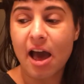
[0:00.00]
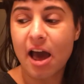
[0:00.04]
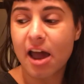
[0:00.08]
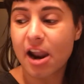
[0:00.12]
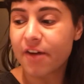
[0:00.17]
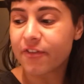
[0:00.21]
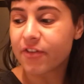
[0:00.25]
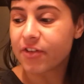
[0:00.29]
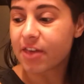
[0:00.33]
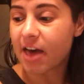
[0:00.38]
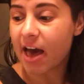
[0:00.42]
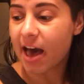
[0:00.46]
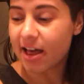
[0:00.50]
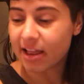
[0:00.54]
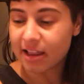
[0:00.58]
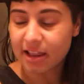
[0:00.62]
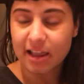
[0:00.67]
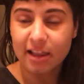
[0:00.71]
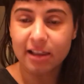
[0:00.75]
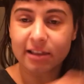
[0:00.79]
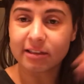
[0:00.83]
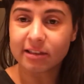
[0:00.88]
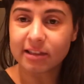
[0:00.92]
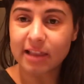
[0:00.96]
enough of that.
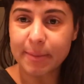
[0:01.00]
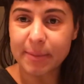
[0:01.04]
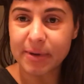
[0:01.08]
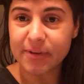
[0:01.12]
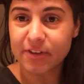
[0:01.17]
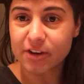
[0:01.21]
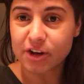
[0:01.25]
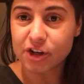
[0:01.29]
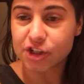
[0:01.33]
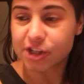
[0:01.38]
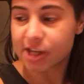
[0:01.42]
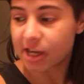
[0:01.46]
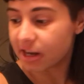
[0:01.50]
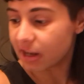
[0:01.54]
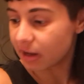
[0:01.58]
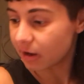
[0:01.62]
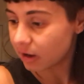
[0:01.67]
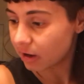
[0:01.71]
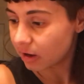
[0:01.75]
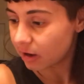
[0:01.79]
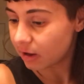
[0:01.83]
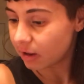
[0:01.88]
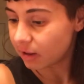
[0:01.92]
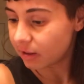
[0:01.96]
Let me finish
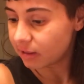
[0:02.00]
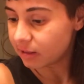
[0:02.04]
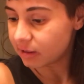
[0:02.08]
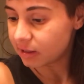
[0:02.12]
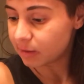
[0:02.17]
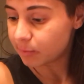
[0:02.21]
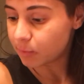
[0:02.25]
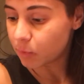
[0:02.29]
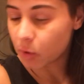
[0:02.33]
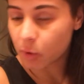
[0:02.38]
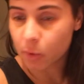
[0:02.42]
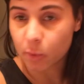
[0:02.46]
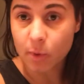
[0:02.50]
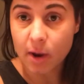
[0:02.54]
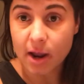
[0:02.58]
getting a little more